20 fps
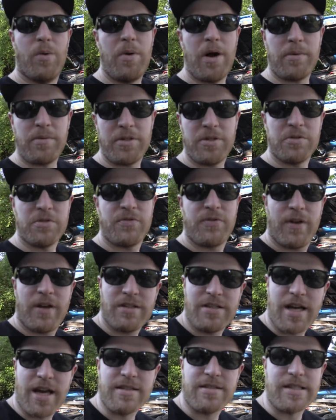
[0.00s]
Well, barbecue was
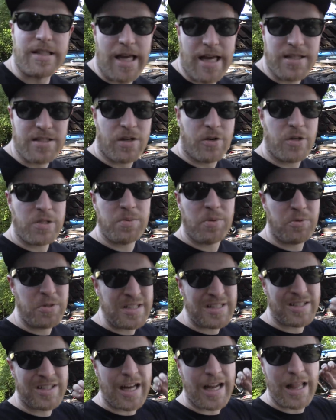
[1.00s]
fantastic as always, but
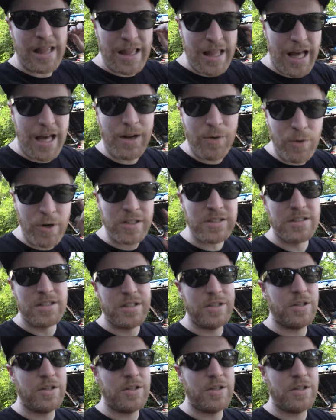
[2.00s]
we still got a lot of work to